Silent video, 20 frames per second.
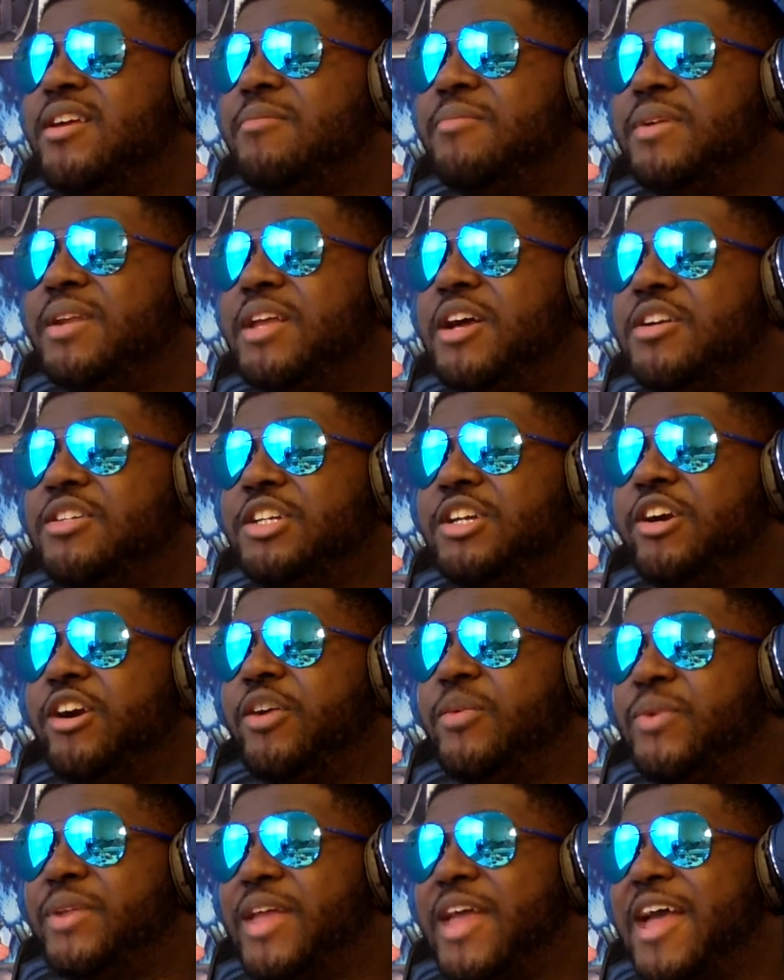But now she
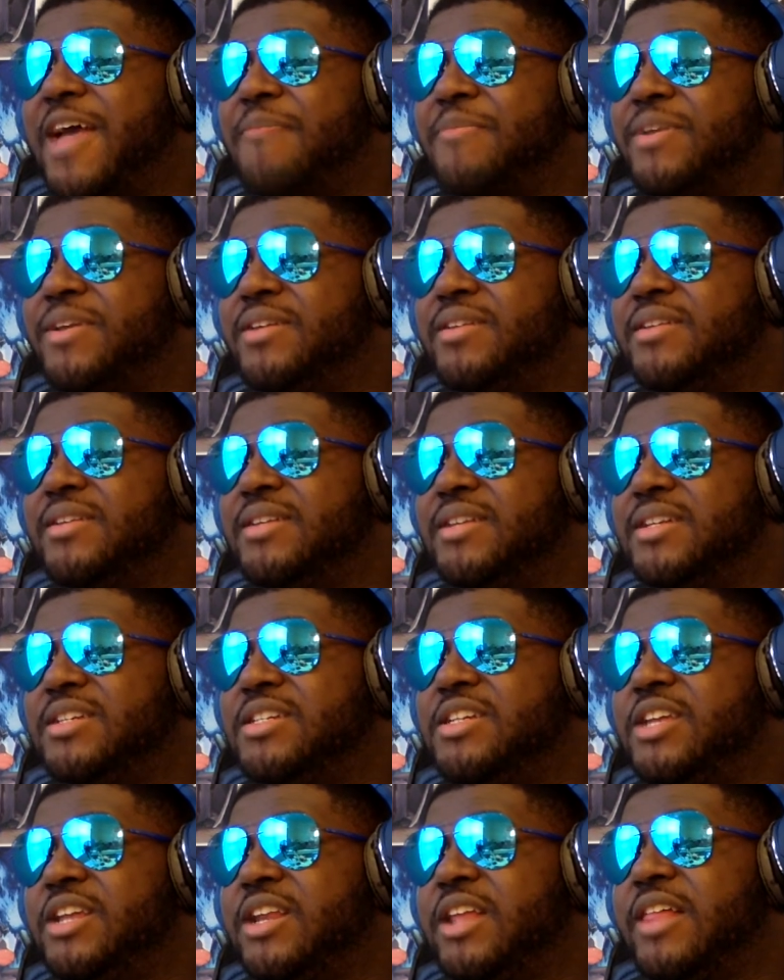heard what happened,
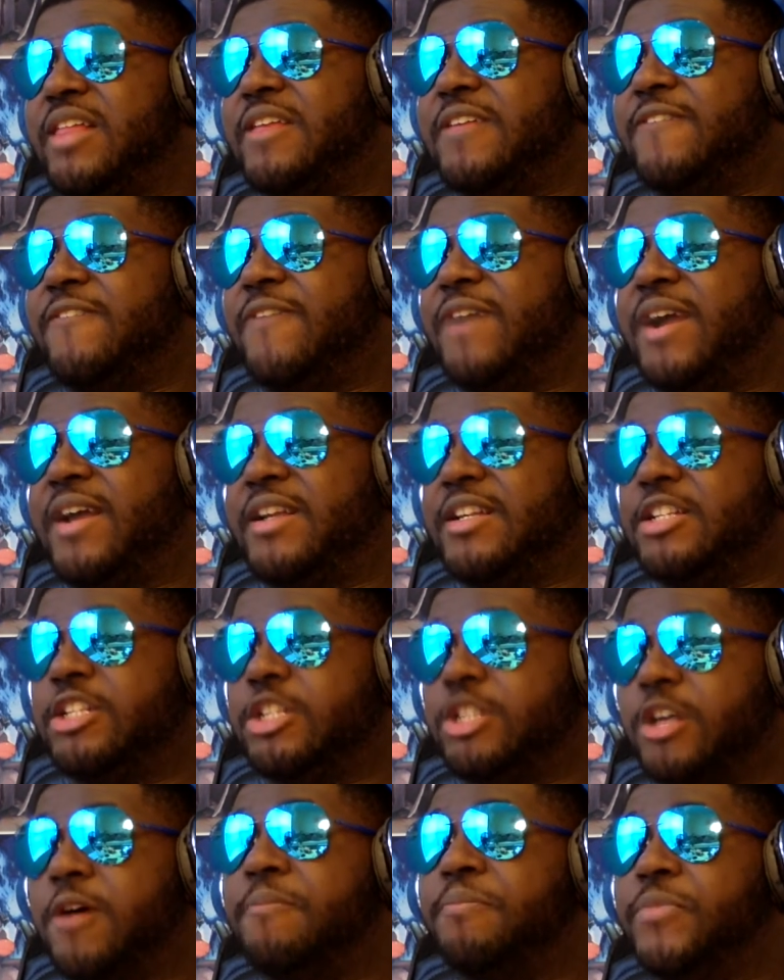she can at least find
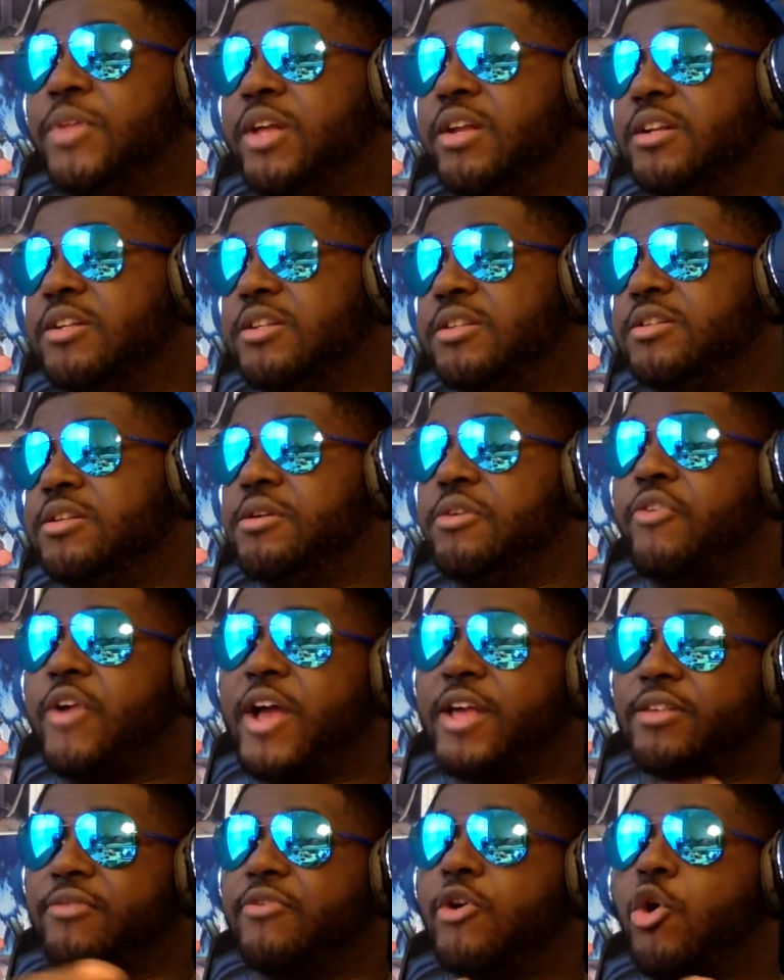something. This is a
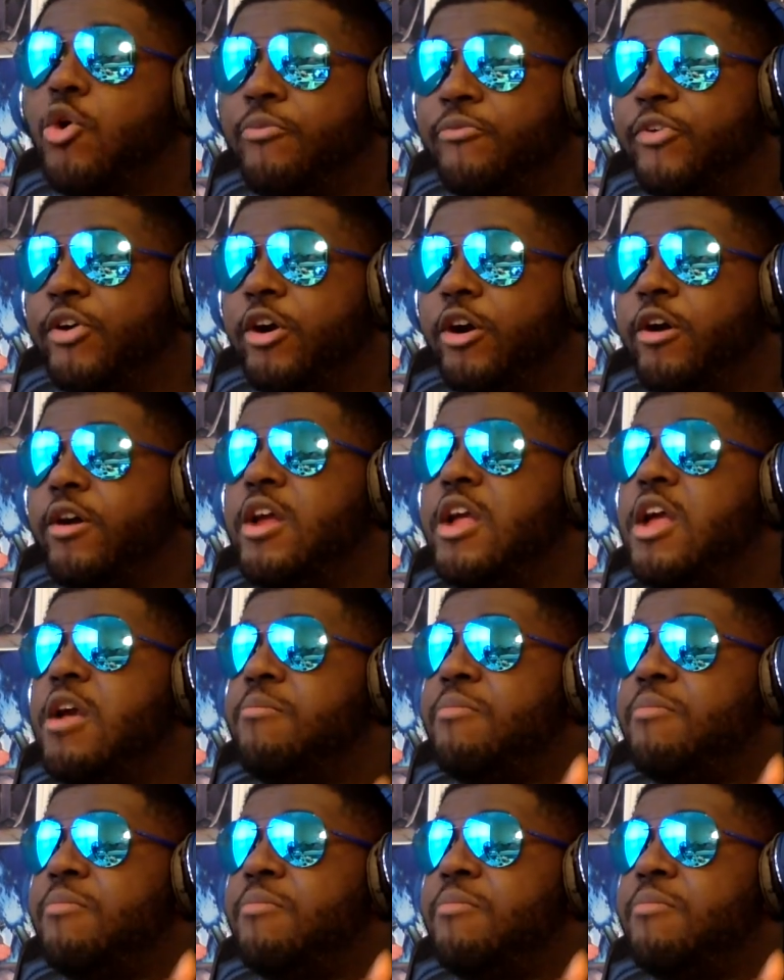grasp of hope for her.